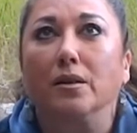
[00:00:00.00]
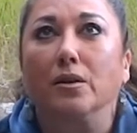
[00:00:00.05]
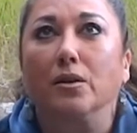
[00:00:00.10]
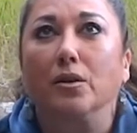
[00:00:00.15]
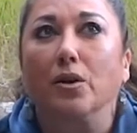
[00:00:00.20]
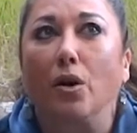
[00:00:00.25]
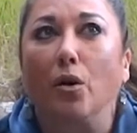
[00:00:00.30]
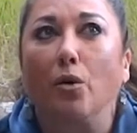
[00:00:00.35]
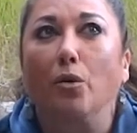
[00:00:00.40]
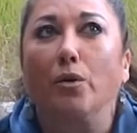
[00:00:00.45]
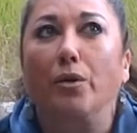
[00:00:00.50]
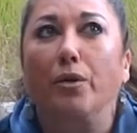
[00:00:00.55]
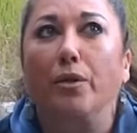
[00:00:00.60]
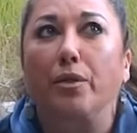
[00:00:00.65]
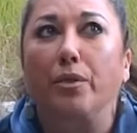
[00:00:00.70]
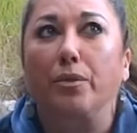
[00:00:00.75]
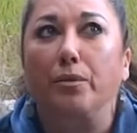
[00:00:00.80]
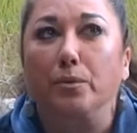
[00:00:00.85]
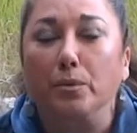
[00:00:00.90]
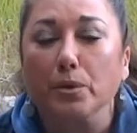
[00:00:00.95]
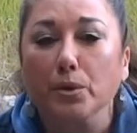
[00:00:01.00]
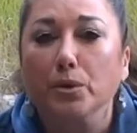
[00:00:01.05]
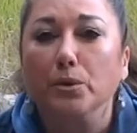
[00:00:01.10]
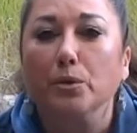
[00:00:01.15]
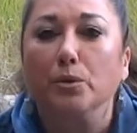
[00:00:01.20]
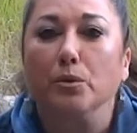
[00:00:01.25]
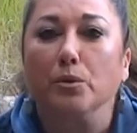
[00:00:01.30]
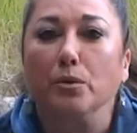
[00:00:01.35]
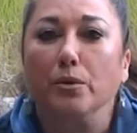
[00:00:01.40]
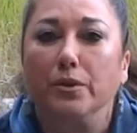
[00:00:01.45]
go
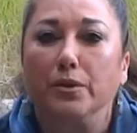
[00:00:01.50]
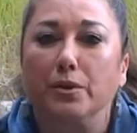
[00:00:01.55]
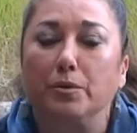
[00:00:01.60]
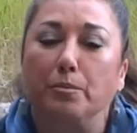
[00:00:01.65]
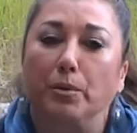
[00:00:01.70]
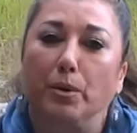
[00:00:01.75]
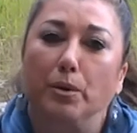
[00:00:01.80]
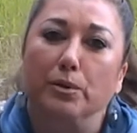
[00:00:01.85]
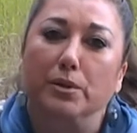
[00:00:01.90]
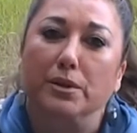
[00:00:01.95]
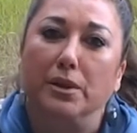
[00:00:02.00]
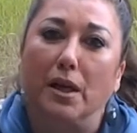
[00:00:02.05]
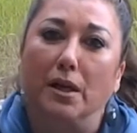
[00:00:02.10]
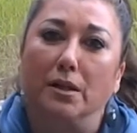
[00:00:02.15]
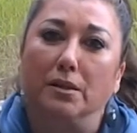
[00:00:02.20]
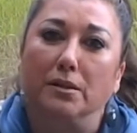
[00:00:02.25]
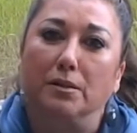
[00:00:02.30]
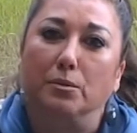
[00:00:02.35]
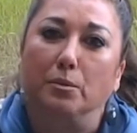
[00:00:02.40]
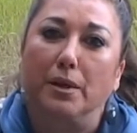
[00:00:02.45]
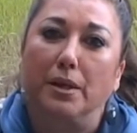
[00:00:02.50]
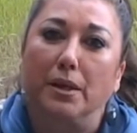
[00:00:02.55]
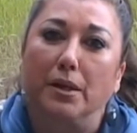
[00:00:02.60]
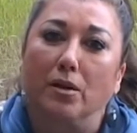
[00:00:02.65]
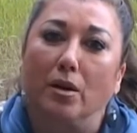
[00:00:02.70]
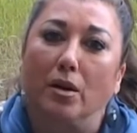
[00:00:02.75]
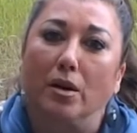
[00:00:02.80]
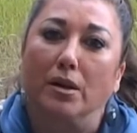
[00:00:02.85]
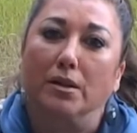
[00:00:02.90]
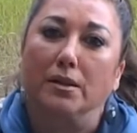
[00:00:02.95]
through this process. We
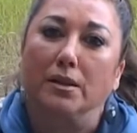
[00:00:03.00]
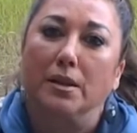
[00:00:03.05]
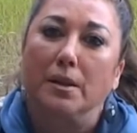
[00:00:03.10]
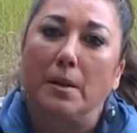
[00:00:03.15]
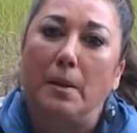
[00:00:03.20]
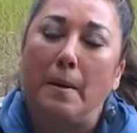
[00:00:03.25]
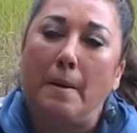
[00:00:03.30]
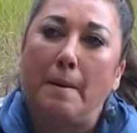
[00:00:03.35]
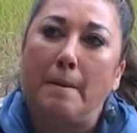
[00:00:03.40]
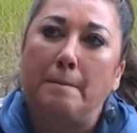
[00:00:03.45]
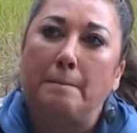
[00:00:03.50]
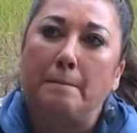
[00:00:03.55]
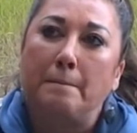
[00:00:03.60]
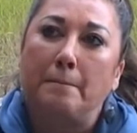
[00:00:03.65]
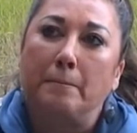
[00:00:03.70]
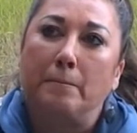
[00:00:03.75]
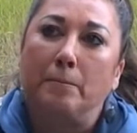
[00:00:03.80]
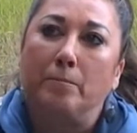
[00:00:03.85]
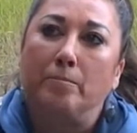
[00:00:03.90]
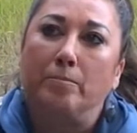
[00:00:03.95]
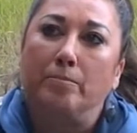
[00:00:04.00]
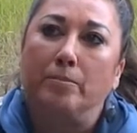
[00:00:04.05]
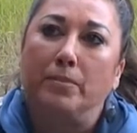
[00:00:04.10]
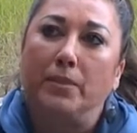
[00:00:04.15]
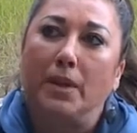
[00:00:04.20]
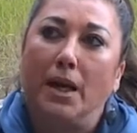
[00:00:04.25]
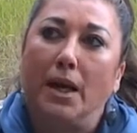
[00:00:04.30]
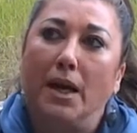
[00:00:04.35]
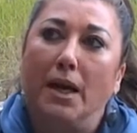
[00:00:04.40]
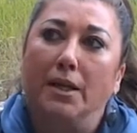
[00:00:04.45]
cannot
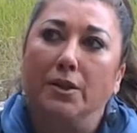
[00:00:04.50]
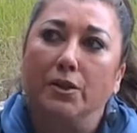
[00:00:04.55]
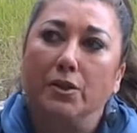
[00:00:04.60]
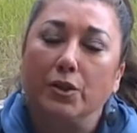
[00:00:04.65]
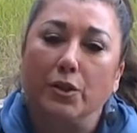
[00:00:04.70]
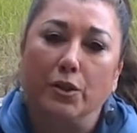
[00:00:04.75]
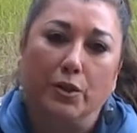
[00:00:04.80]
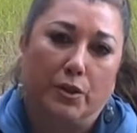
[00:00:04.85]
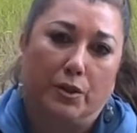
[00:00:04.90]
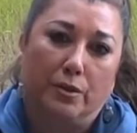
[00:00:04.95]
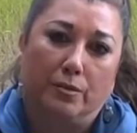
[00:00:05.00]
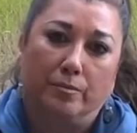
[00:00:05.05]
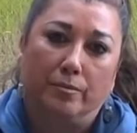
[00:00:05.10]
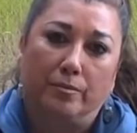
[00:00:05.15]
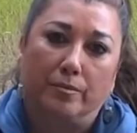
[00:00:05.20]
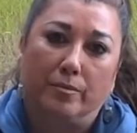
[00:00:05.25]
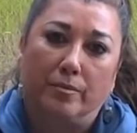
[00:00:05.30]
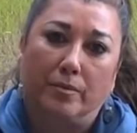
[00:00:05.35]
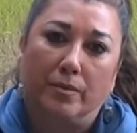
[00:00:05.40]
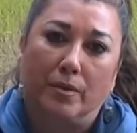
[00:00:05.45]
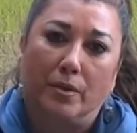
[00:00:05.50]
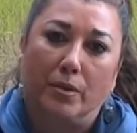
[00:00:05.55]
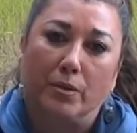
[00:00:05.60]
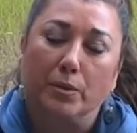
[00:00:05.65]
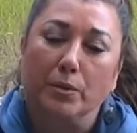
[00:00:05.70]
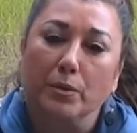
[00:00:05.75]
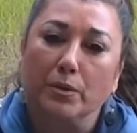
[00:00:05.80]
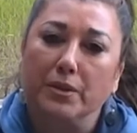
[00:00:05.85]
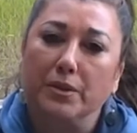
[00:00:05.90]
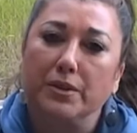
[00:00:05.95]
enter
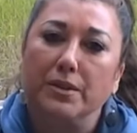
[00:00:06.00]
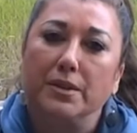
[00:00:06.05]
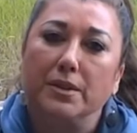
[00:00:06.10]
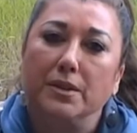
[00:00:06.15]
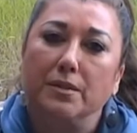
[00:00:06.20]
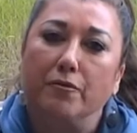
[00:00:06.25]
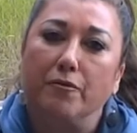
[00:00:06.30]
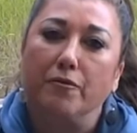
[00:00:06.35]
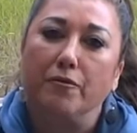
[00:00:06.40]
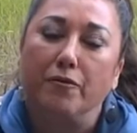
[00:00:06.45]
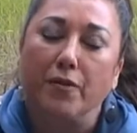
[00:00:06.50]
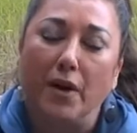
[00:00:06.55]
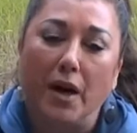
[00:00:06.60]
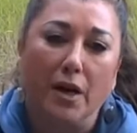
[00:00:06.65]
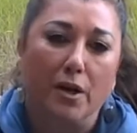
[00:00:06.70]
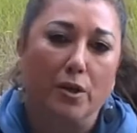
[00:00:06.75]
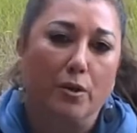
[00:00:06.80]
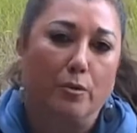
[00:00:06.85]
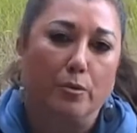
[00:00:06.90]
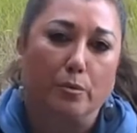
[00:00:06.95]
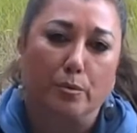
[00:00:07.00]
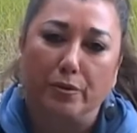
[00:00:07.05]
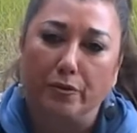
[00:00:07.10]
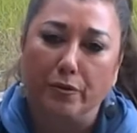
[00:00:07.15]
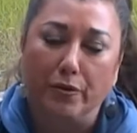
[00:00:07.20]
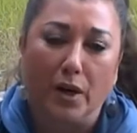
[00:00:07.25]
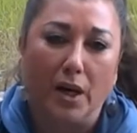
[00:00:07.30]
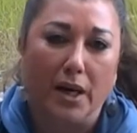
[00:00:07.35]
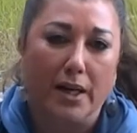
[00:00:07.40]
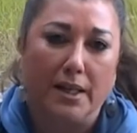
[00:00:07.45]
through this fire of
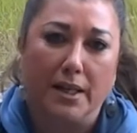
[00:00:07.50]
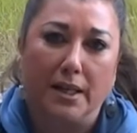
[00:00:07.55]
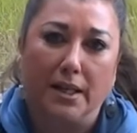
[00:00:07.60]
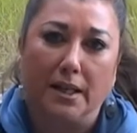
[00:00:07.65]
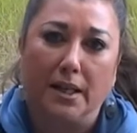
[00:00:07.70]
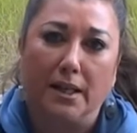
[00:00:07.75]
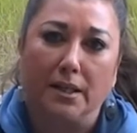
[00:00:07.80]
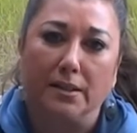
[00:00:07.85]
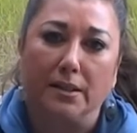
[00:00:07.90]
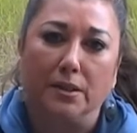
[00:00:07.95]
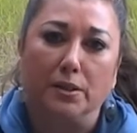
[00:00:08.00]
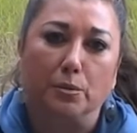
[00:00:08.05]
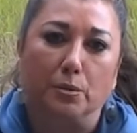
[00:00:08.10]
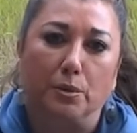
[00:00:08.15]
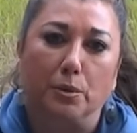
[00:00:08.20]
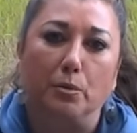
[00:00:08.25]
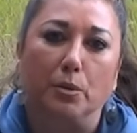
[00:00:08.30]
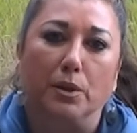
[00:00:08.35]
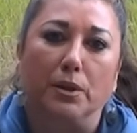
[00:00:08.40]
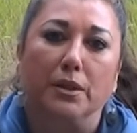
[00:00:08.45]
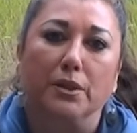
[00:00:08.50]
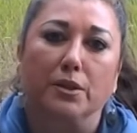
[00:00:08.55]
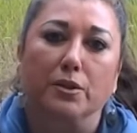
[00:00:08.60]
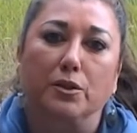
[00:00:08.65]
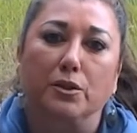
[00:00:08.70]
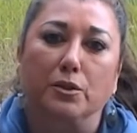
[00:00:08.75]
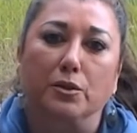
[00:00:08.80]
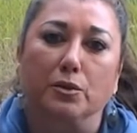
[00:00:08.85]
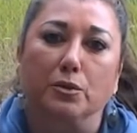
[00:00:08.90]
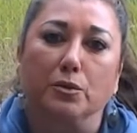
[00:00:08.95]
refining unless we're willing
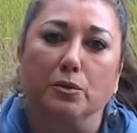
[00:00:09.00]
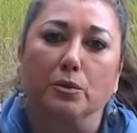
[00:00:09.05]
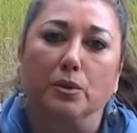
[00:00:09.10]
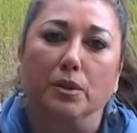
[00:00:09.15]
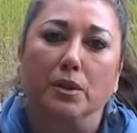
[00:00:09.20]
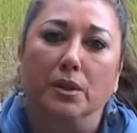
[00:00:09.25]
to